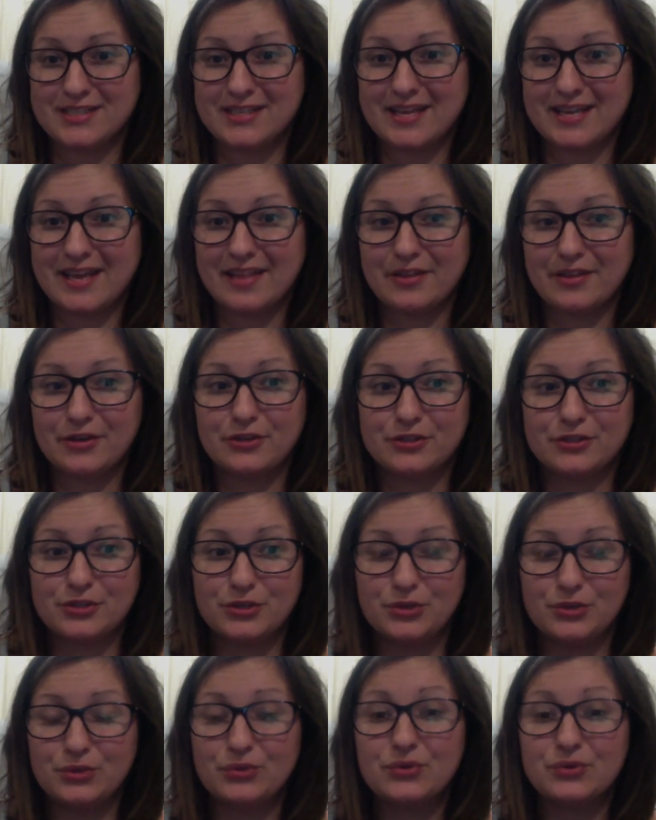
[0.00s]
together
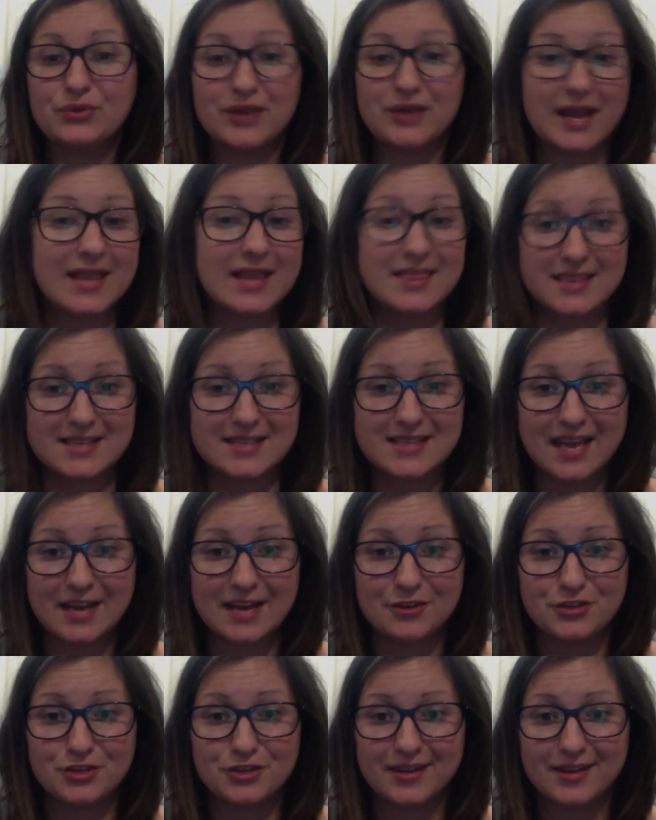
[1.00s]
to create the
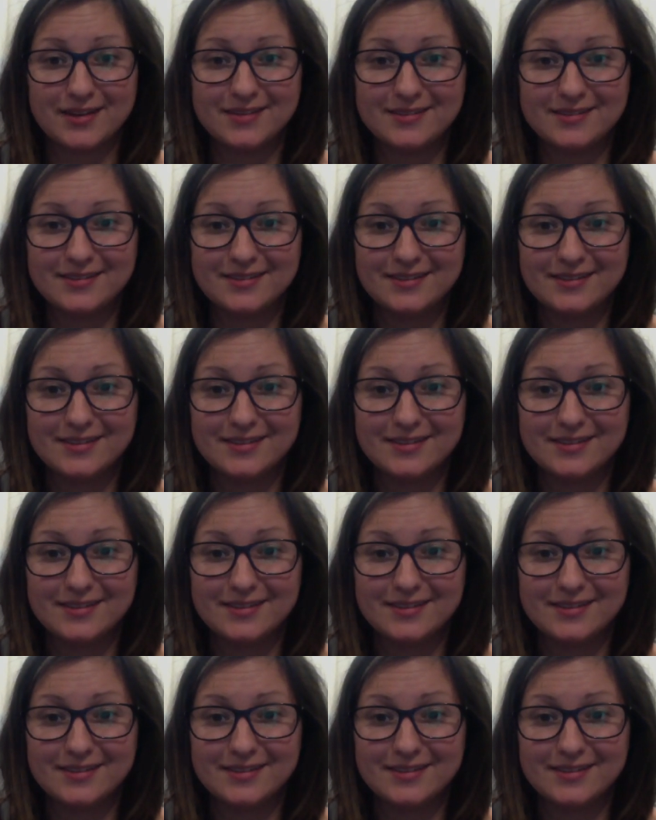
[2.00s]
tension